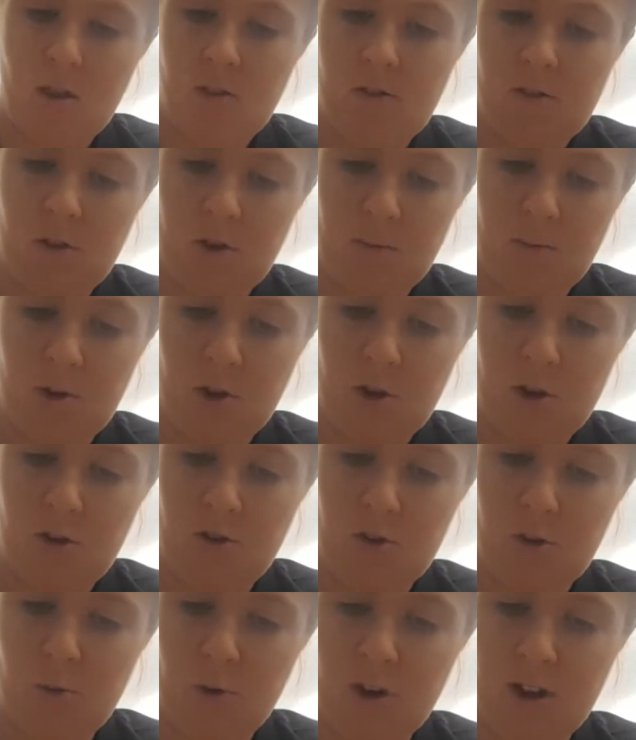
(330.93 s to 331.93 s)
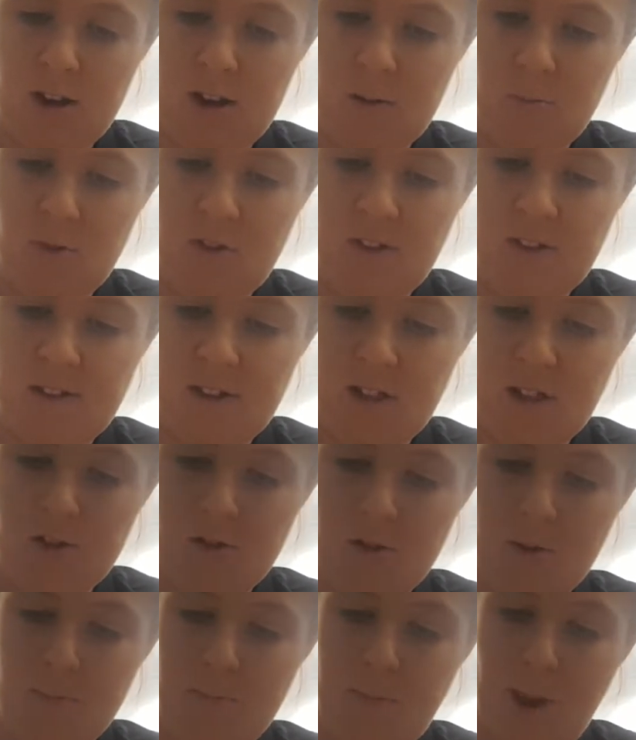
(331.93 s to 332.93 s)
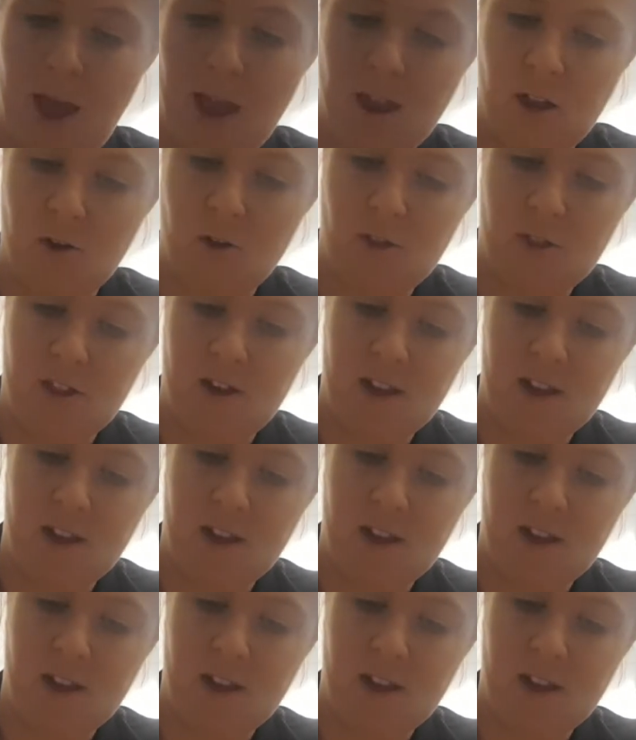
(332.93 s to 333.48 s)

So I'm going to do what I did with the cylinder and bang it on the